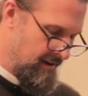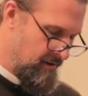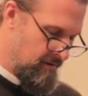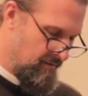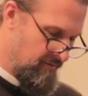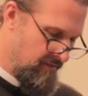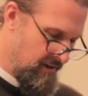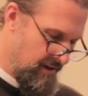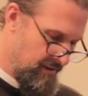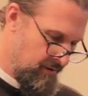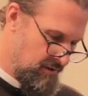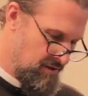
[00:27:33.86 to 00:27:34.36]
later
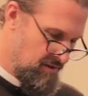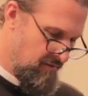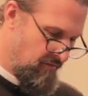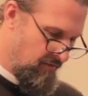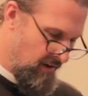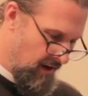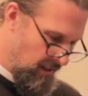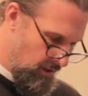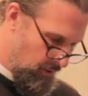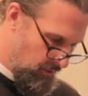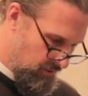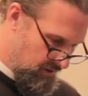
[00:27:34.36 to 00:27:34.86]
fathers
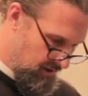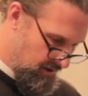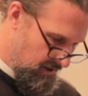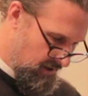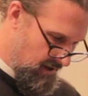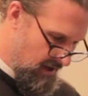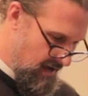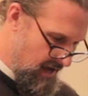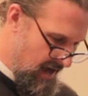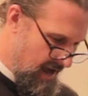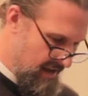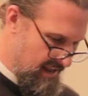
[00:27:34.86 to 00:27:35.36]
followed.
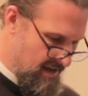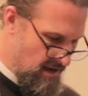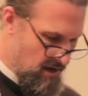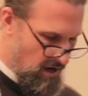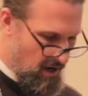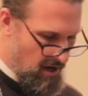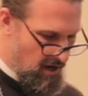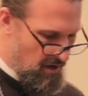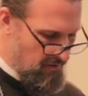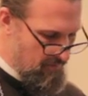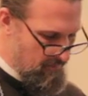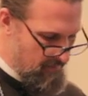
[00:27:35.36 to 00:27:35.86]
And he
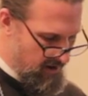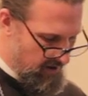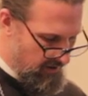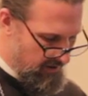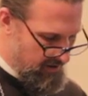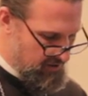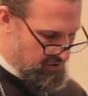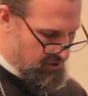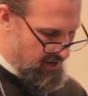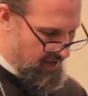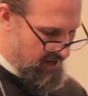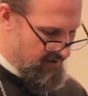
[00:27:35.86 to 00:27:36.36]
called
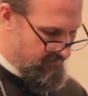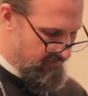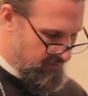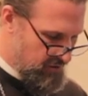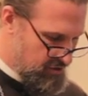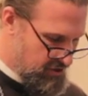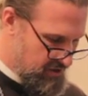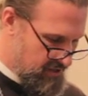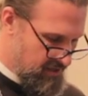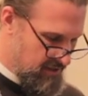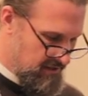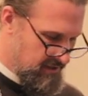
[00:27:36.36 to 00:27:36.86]
marriage and
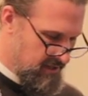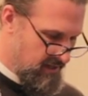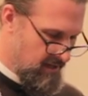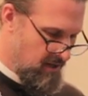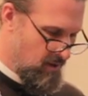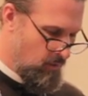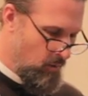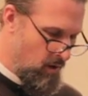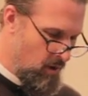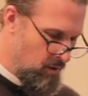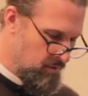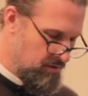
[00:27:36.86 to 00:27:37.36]
virginity,
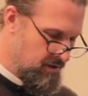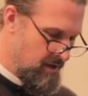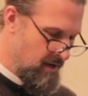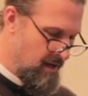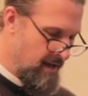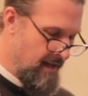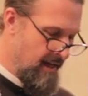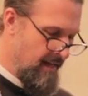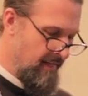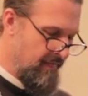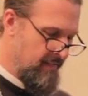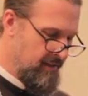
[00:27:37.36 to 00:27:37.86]
quote,
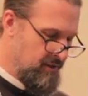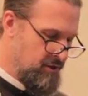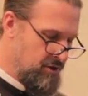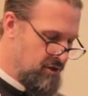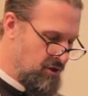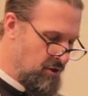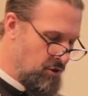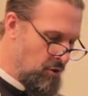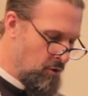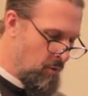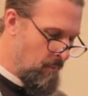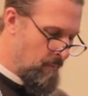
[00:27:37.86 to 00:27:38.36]
the
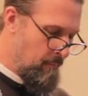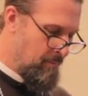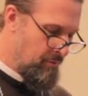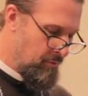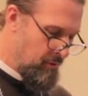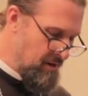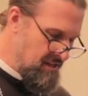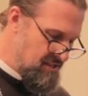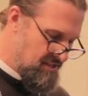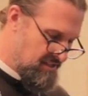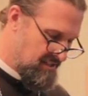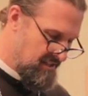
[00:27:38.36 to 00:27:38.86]
two
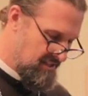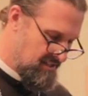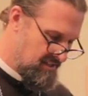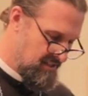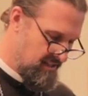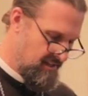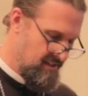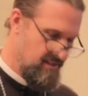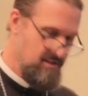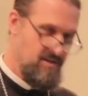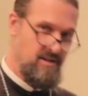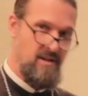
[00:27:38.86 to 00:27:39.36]

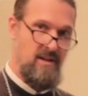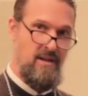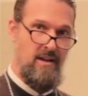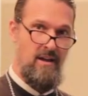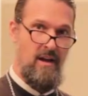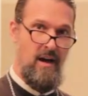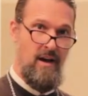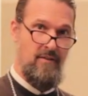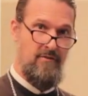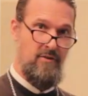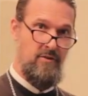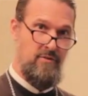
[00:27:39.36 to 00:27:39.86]
priestesses
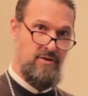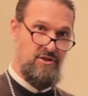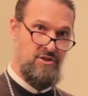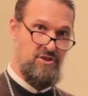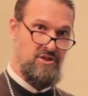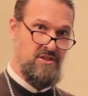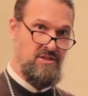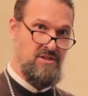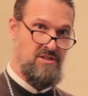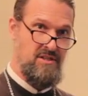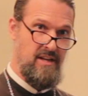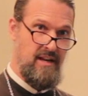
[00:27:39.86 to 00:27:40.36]
of
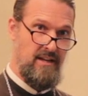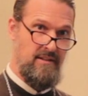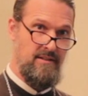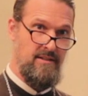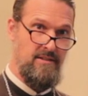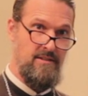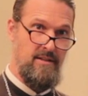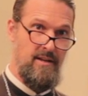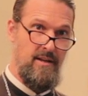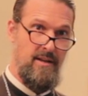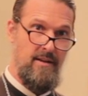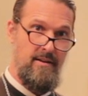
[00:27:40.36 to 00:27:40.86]
Christian
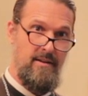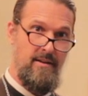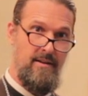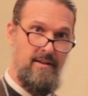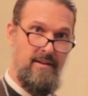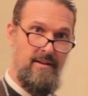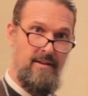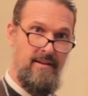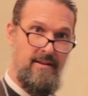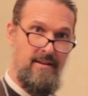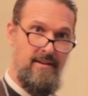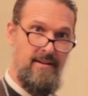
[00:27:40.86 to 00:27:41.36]
sanctity.
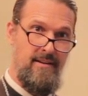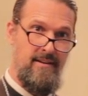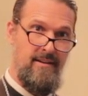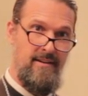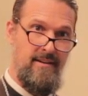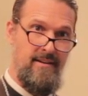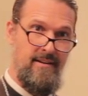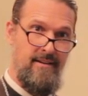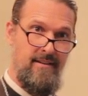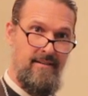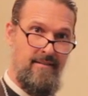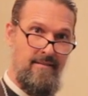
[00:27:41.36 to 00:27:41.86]

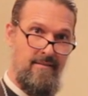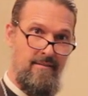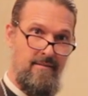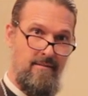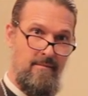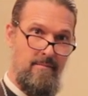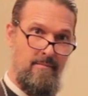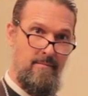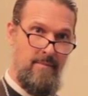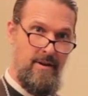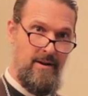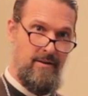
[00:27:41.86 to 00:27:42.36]

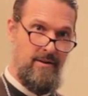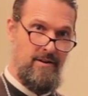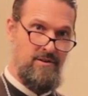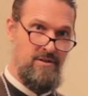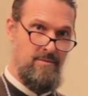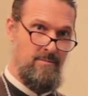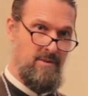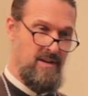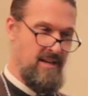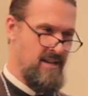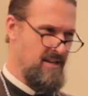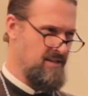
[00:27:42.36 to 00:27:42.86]
Marriage
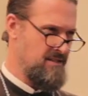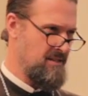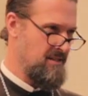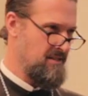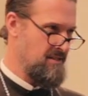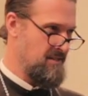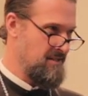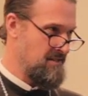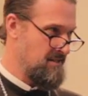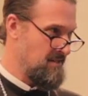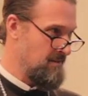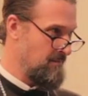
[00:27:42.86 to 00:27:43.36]
and
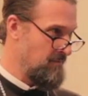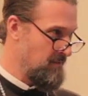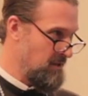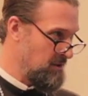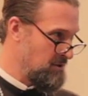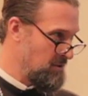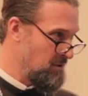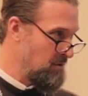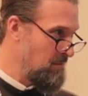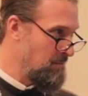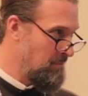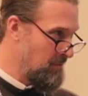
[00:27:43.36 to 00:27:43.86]
monasticism, the
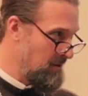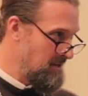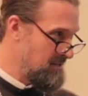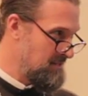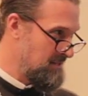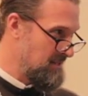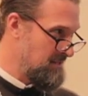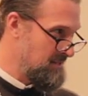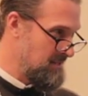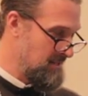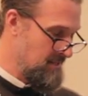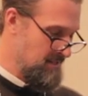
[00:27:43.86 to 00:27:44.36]
two
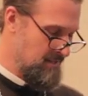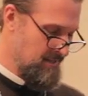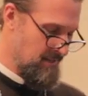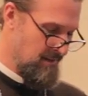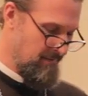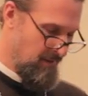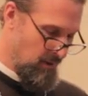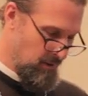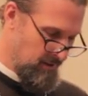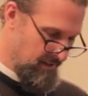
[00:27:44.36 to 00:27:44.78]
priestesses of